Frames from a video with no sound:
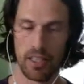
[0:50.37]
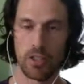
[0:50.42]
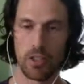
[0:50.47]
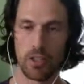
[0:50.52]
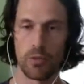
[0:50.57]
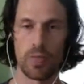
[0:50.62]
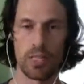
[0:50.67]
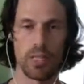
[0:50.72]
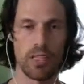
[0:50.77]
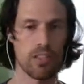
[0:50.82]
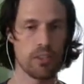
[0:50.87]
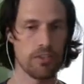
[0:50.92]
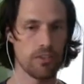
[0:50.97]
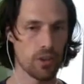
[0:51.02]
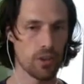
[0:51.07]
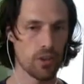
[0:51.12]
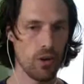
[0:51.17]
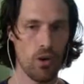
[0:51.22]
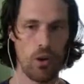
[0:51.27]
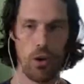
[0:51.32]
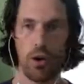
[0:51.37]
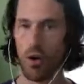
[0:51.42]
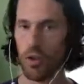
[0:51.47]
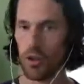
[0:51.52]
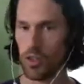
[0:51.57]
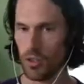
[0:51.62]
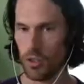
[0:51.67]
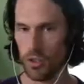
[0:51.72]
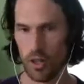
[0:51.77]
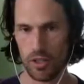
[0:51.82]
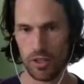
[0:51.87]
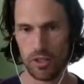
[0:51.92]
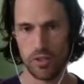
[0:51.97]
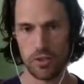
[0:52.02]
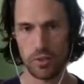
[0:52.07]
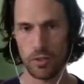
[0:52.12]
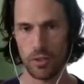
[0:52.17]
You've been interviewed all across the